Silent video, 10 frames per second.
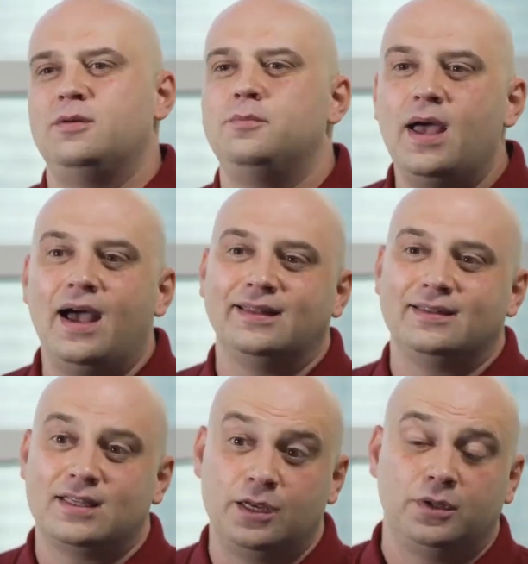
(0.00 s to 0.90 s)
their
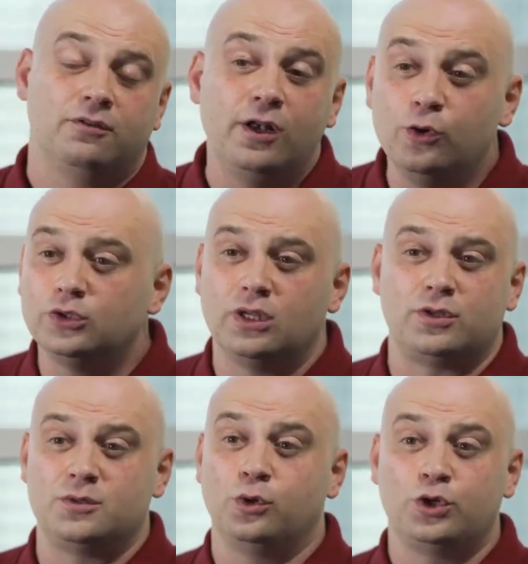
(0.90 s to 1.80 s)
hand with
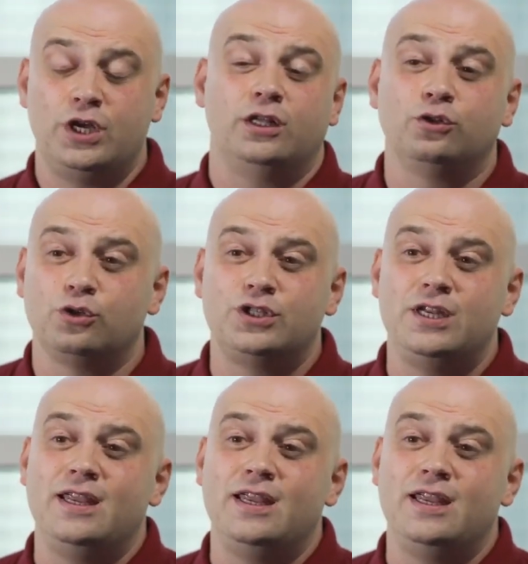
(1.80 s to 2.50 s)
cryptocurrencies got